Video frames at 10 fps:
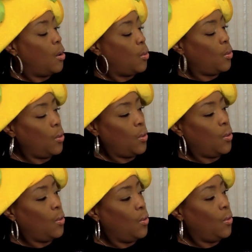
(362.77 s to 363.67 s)

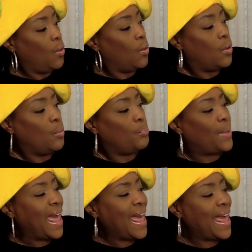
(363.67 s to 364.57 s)
Oh,
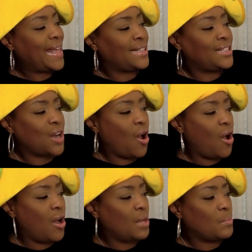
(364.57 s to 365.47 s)
bad
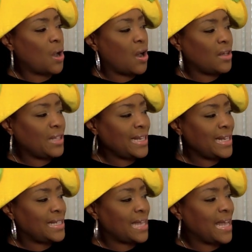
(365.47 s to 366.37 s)
dog, Marley,
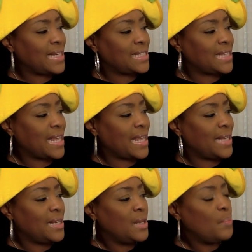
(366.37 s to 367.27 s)
daddy said.
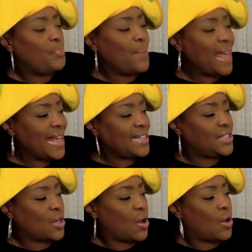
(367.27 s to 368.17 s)
Bad
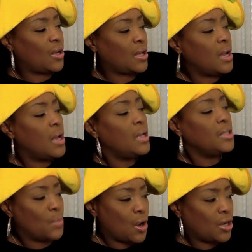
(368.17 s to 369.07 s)
dog,
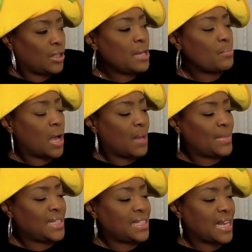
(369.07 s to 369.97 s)
Marley,
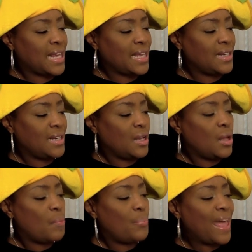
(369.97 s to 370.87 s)
mommy said.
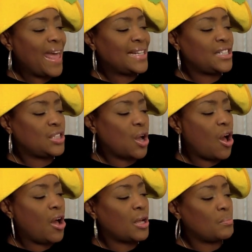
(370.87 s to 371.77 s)
Bad
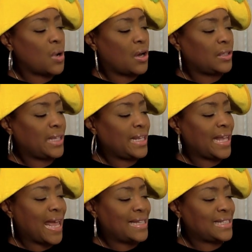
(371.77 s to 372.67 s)
dog, Marley,
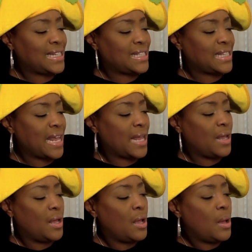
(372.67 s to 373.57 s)
Cassie said.
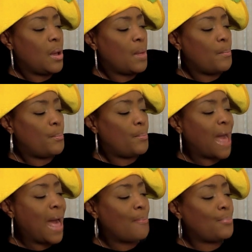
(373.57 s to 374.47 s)

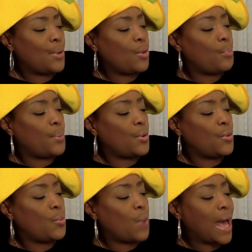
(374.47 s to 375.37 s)
Ba boo
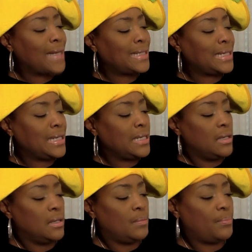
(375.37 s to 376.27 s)
boo waddy,
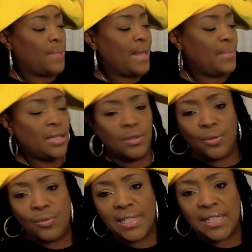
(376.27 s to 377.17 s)
baby
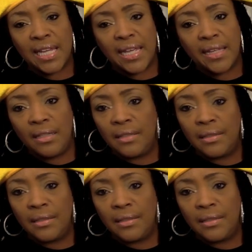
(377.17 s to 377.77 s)
Louie said.